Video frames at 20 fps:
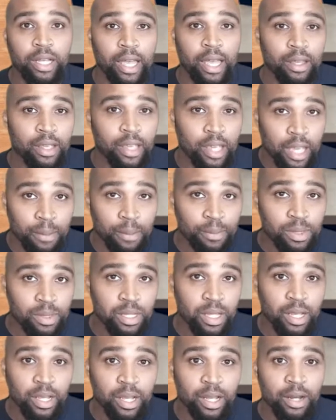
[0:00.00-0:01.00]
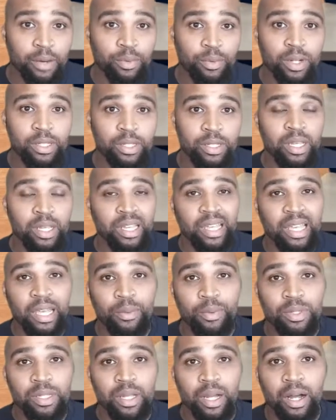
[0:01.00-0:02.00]
campus like I was, it
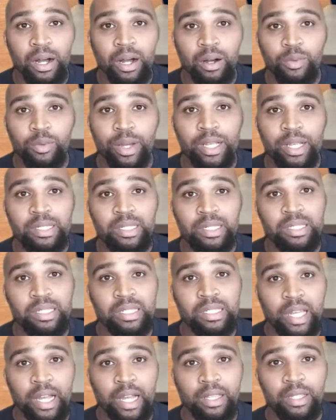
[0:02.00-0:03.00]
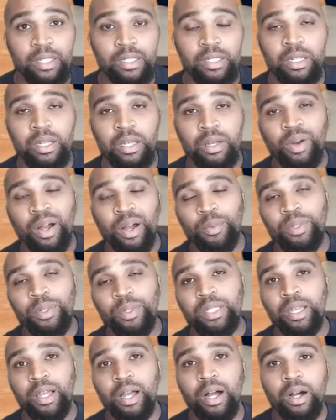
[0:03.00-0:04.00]
was always a challenge. Well, I won't
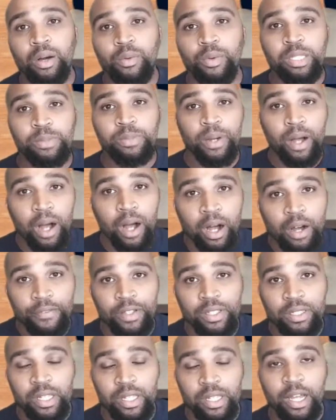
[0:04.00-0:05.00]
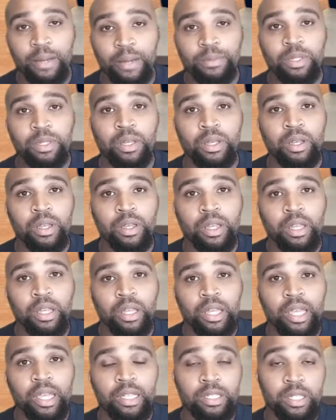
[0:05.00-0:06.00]
say always, but oftentimes
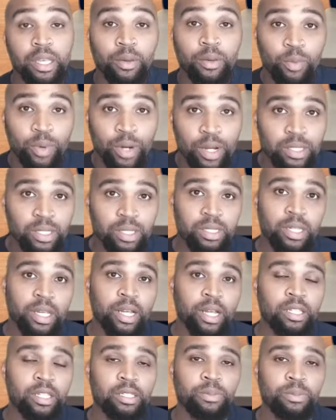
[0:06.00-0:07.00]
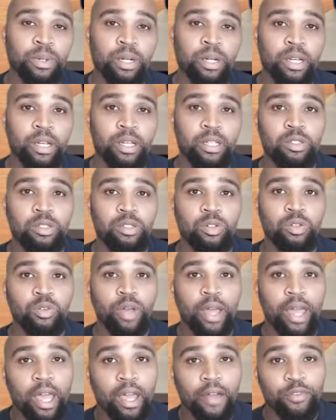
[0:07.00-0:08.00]
it was a challenge because you
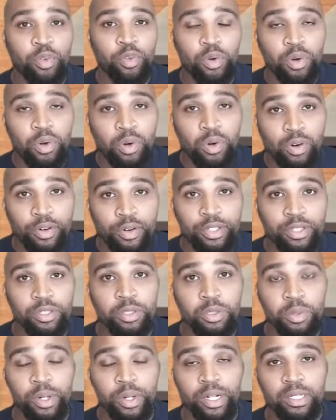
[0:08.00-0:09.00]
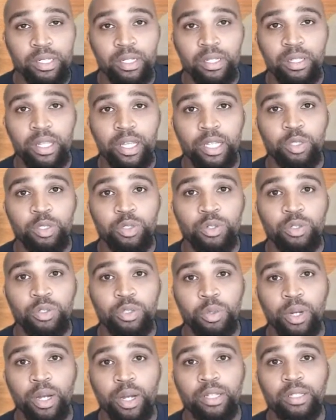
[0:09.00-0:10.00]
have your core instruction that you're
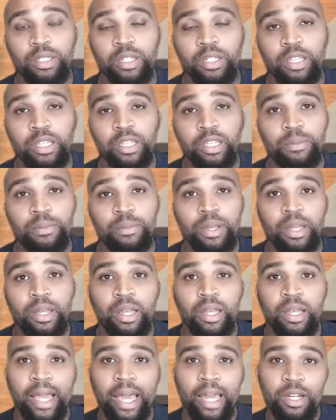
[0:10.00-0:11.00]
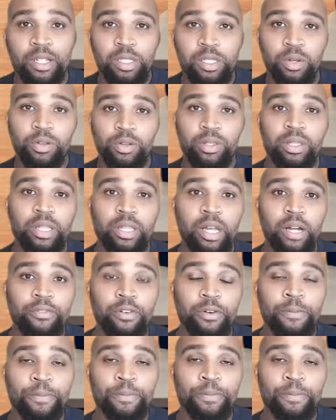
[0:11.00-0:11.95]
trying to keep at a certain level,